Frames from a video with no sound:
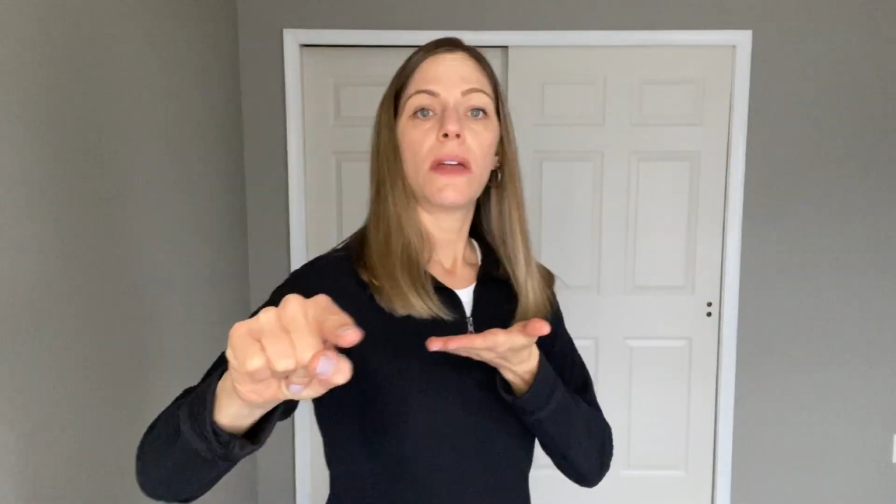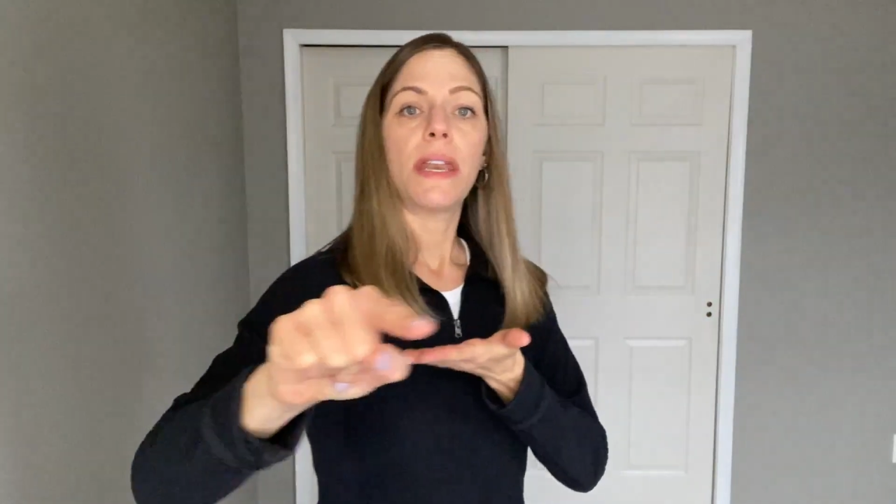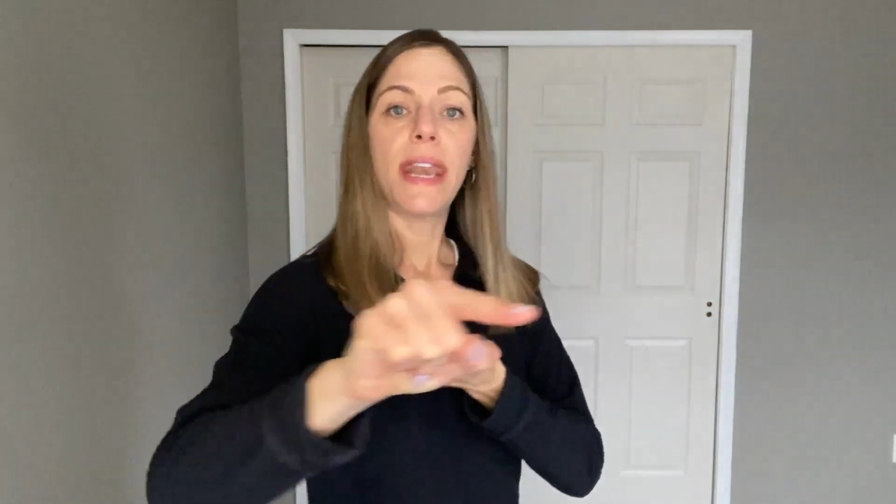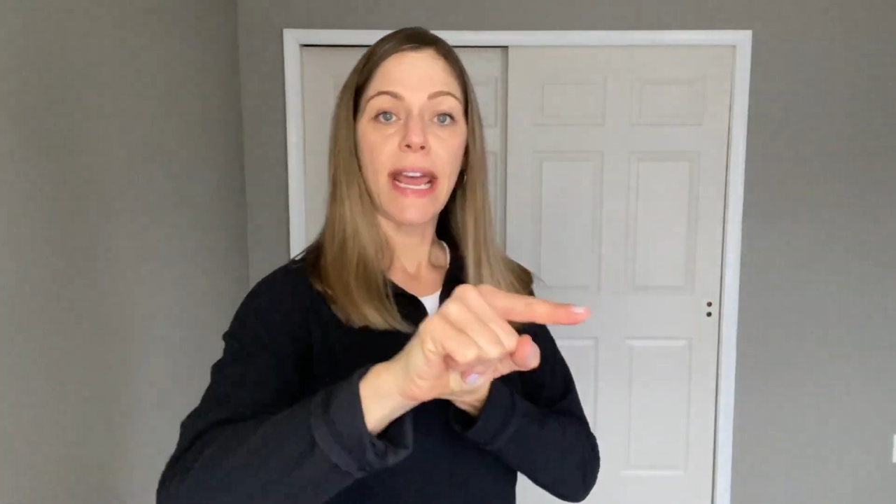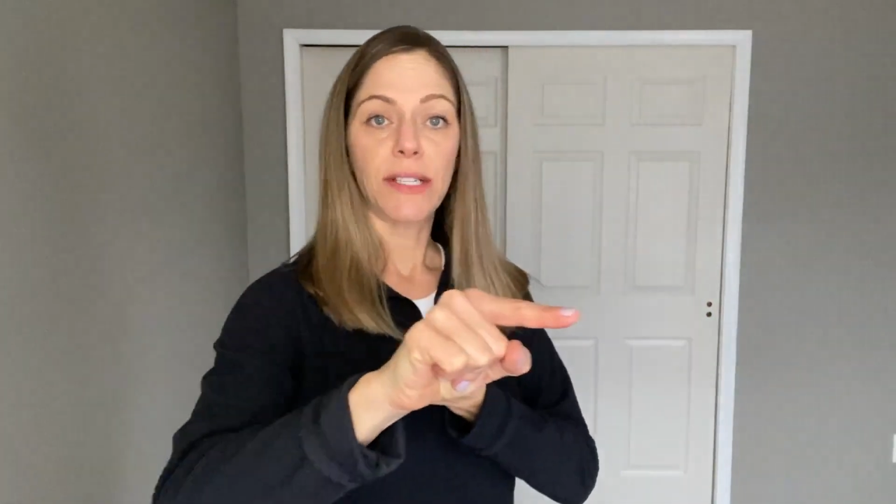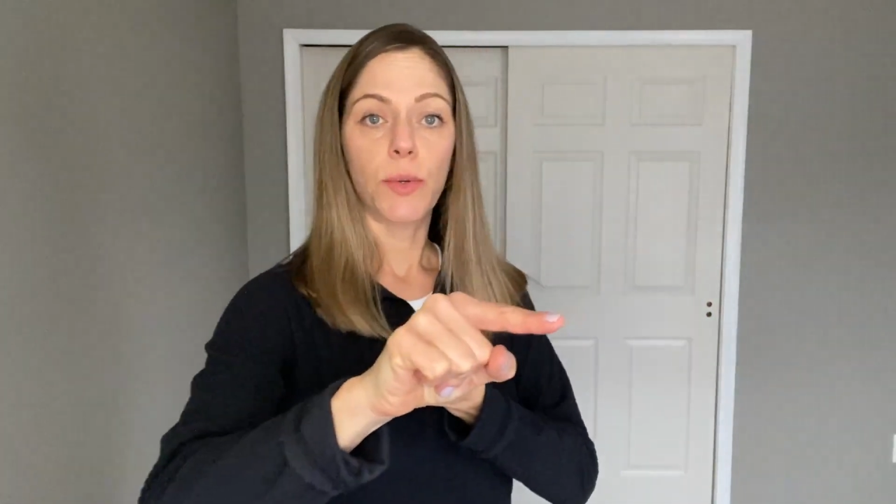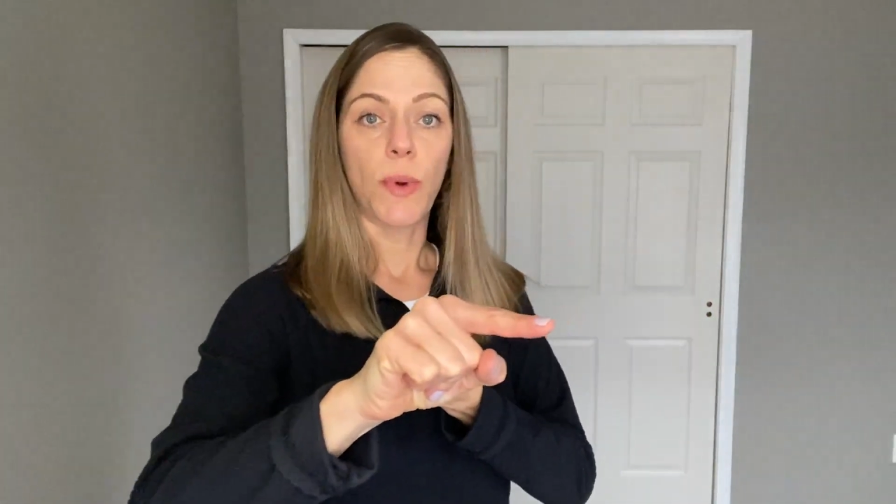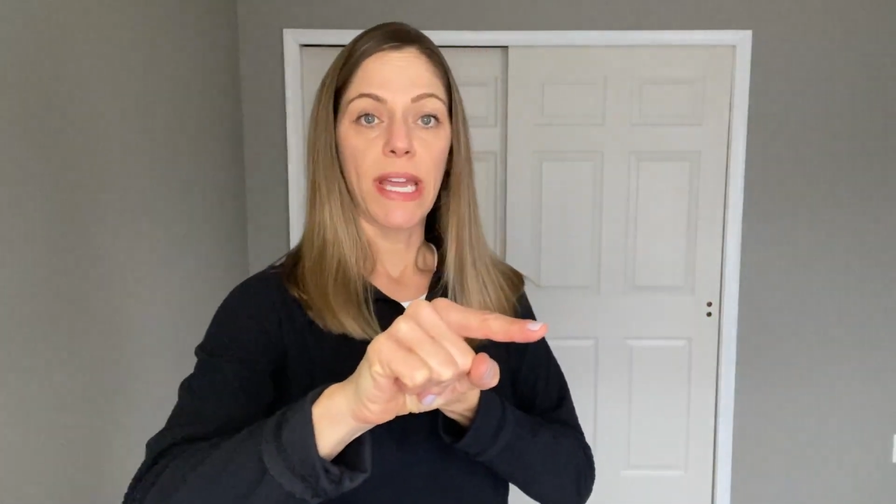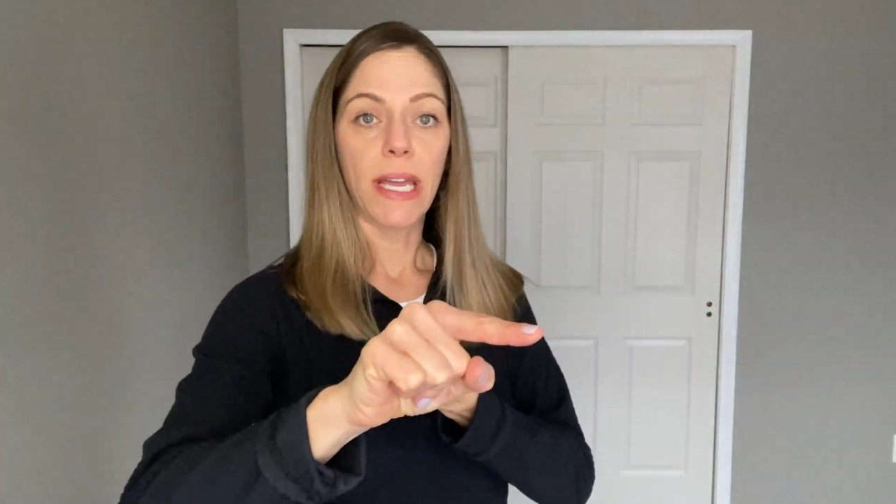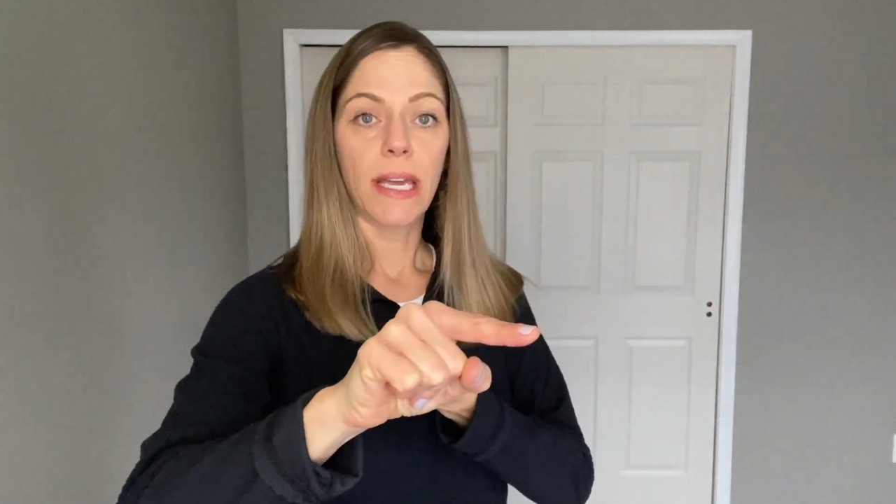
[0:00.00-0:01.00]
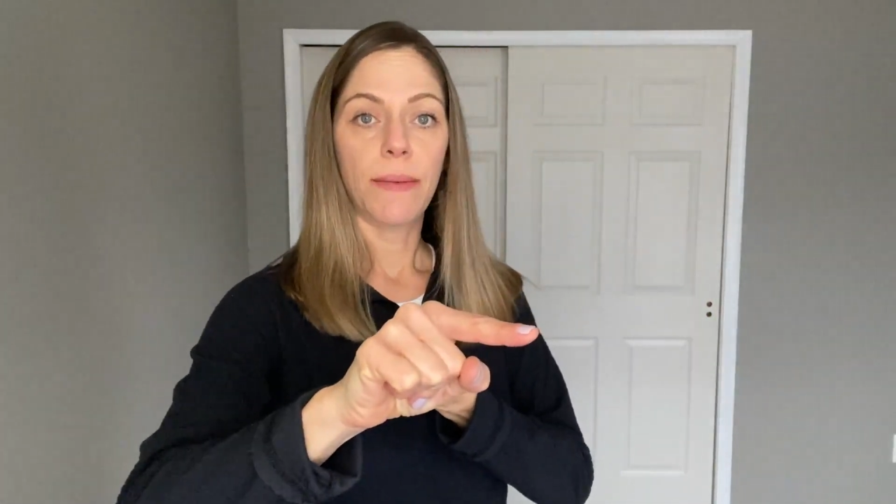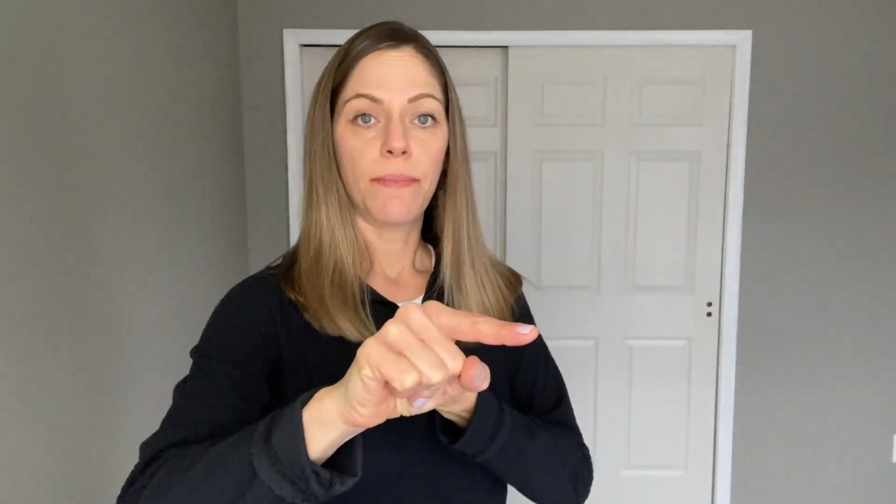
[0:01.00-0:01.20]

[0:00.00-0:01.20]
Next week.